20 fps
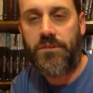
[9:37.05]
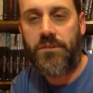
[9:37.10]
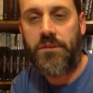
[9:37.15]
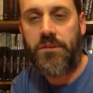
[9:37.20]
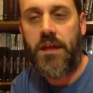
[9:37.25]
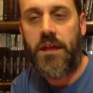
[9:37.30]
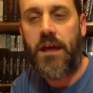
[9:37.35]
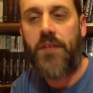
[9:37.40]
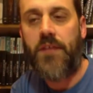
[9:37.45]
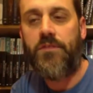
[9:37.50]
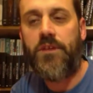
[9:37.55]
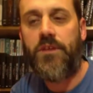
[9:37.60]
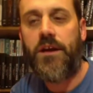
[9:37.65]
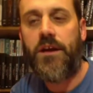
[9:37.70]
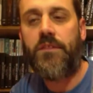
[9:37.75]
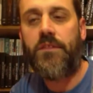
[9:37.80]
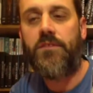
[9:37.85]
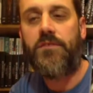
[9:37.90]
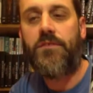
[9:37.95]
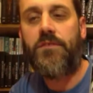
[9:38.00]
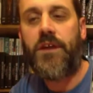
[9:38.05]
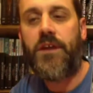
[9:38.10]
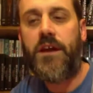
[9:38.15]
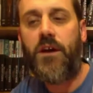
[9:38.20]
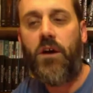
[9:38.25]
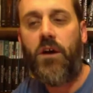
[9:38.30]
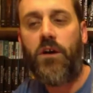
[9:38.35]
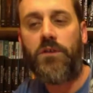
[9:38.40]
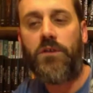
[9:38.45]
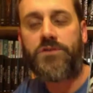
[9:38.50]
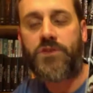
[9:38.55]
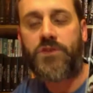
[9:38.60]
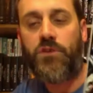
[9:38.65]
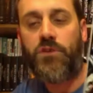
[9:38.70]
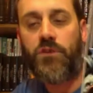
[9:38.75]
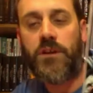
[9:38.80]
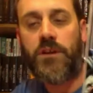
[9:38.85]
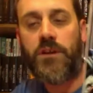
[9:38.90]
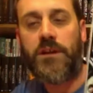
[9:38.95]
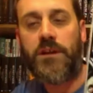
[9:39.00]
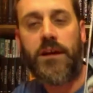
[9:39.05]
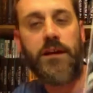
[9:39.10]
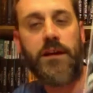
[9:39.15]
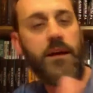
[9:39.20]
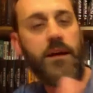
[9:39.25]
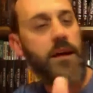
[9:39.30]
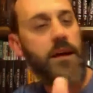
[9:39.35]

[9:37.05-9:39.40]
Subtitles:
And then they all turn all